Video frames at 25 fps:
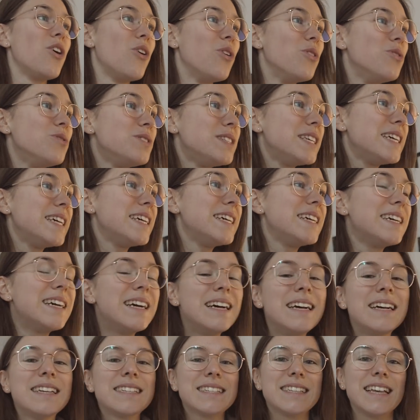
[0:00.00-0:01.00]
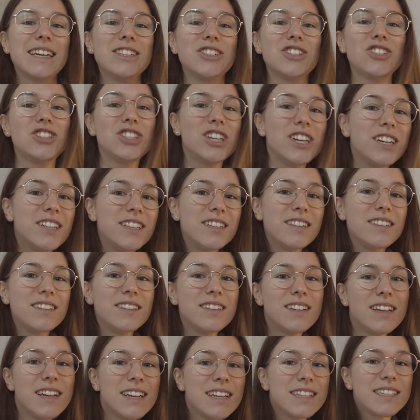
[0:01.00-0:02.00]
cozy slash
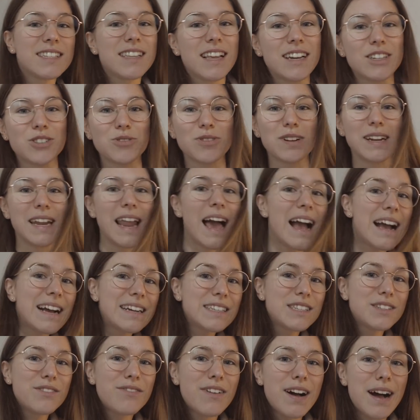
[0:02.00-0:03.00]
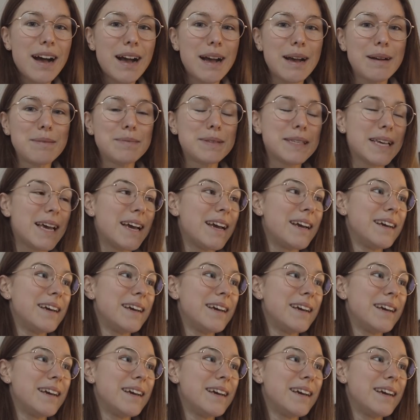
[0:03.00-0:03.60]
chill slash relaxed vibes,